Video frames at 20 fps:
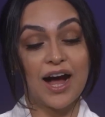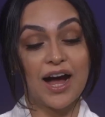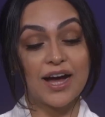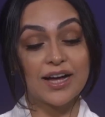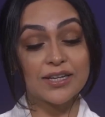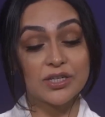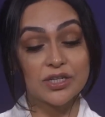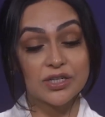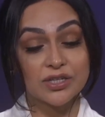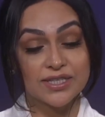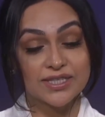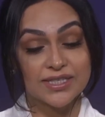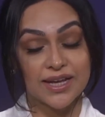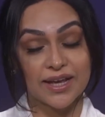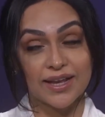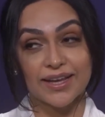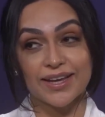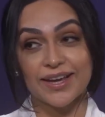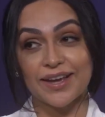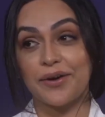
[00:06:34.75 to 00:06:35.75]

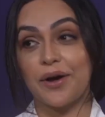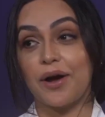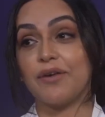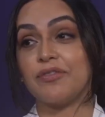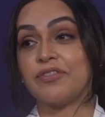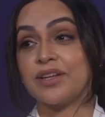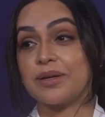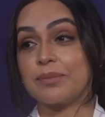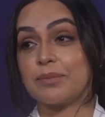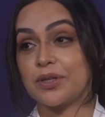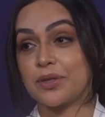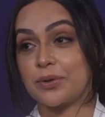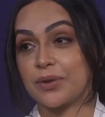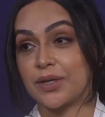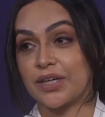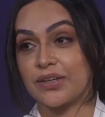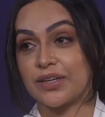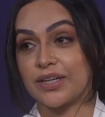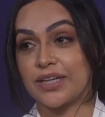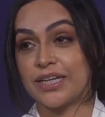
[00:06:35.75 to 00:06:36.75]
Understanding an off-label
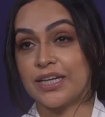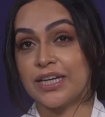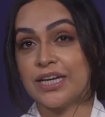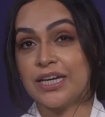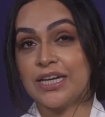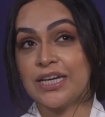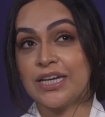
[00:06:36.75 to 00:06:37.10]
query